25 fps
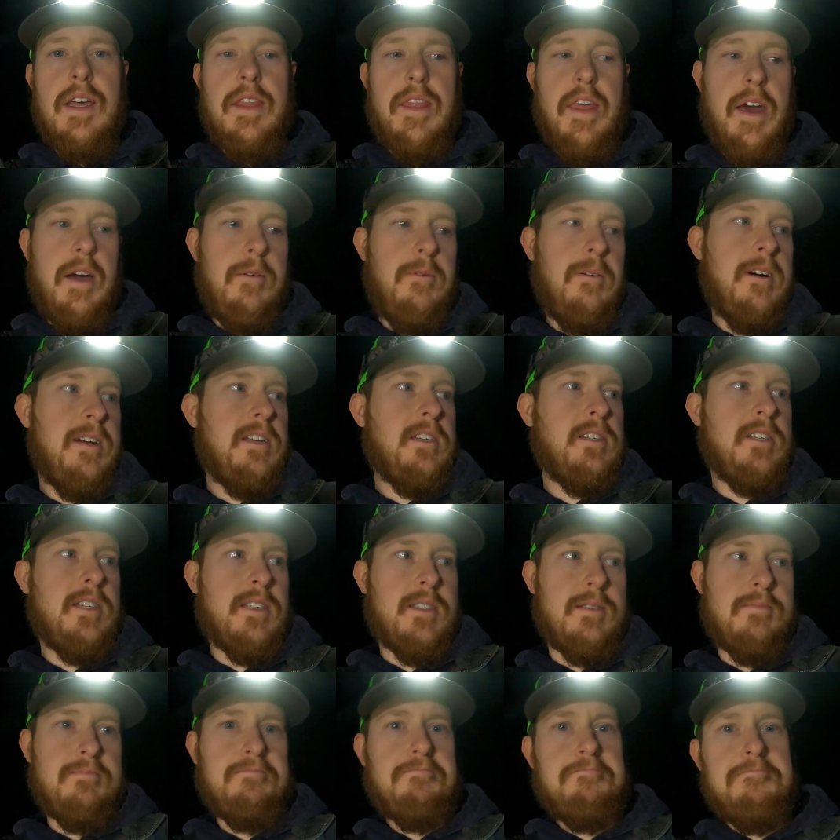That way it
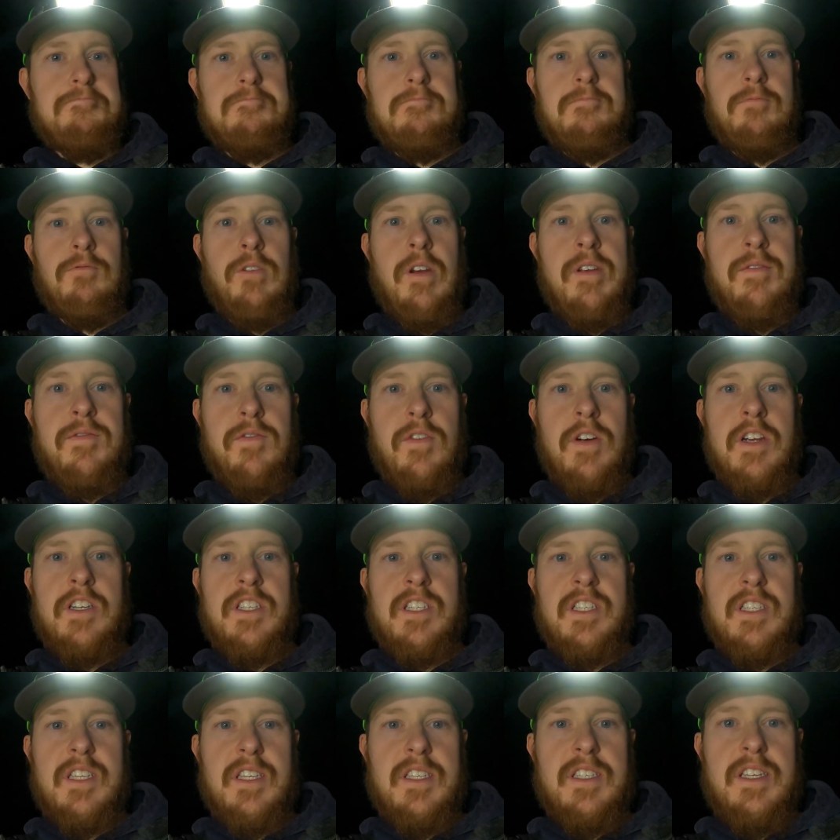just
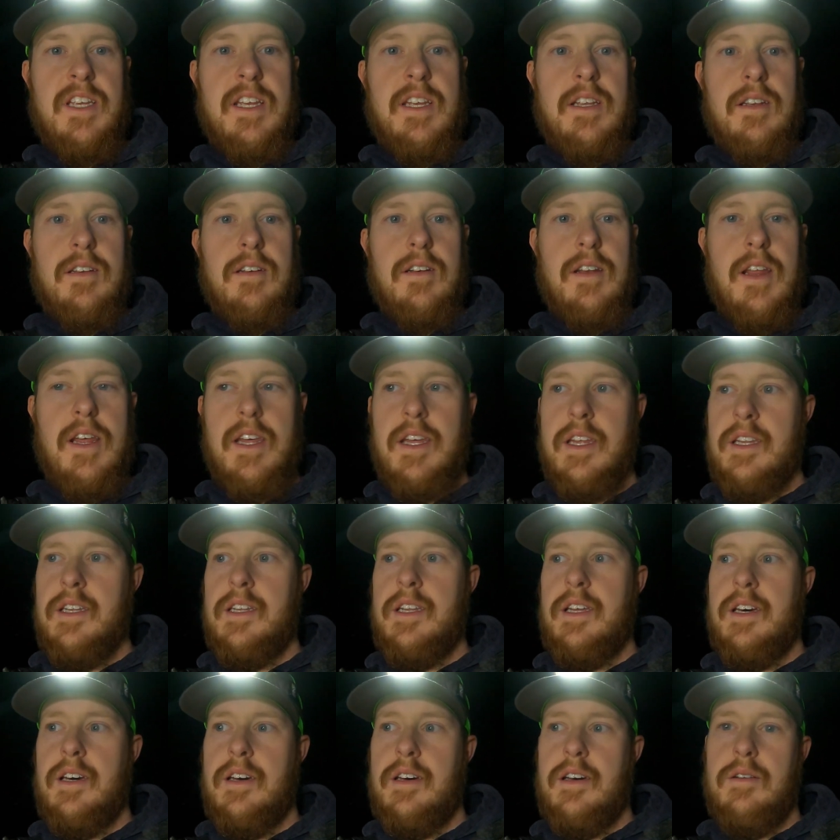refreshes the set,
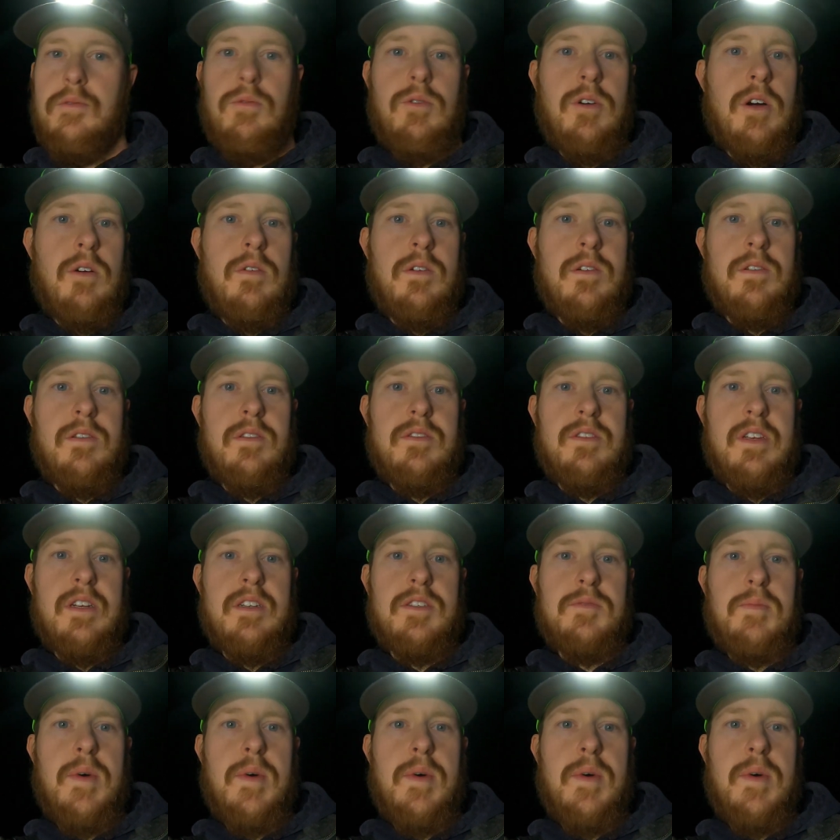and we'll go on to the second